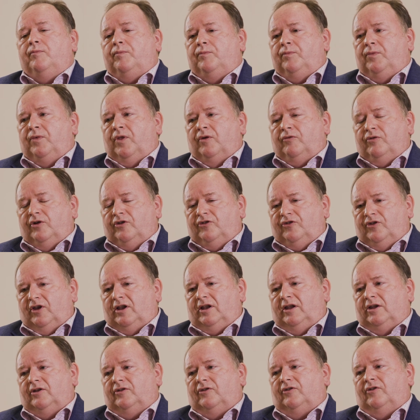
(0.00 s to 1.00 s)
The
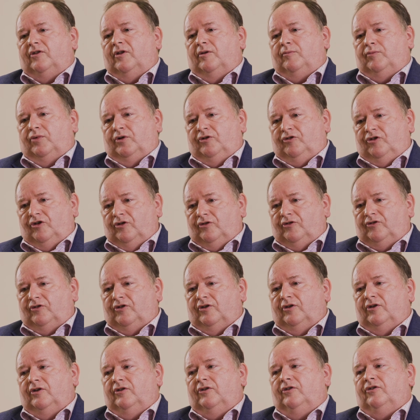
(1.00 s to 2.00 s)
resilience that
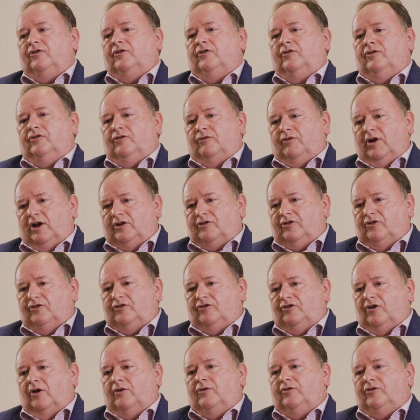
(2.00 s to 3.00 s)
producers and directors
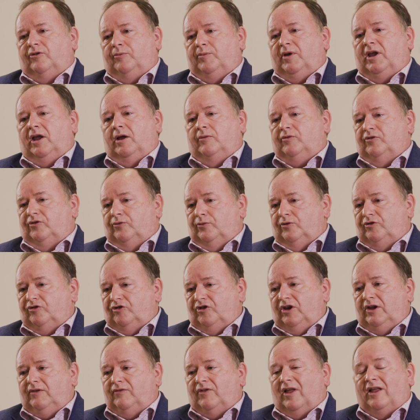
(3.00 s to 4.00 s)
show to be able to
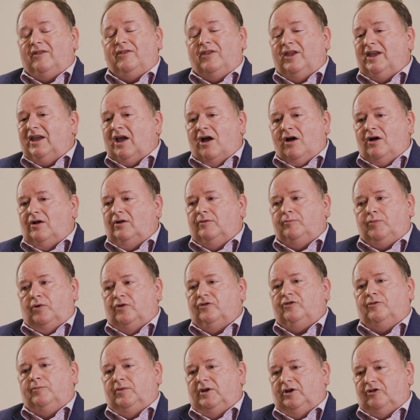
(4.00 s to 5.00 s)
achieve that, they can't
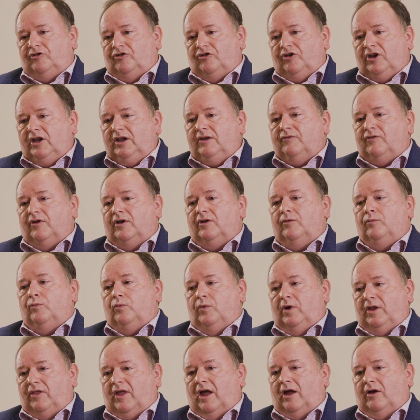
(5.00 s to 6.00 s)
possibly achieve it
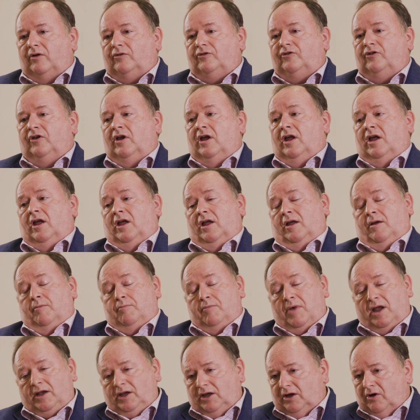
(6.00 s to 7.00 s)
without
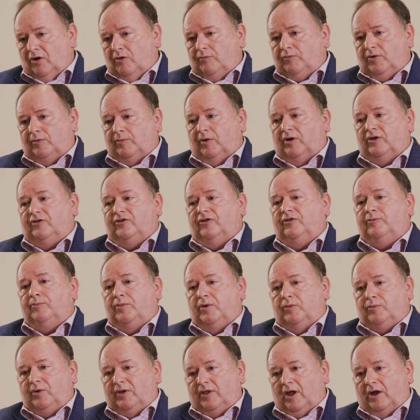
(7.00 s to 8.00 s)
many compromises,
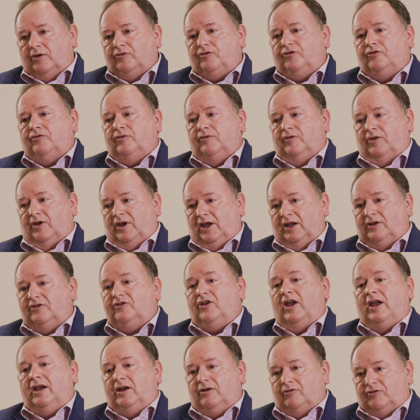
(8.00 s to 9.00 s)
but without the
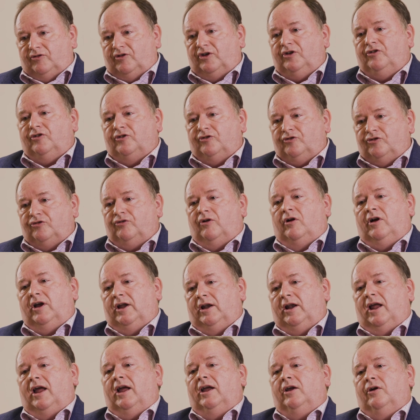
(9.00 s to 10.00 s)
integrity to try
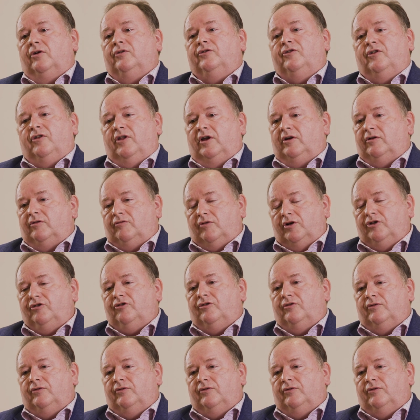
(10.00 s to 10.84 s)
and hang on to their original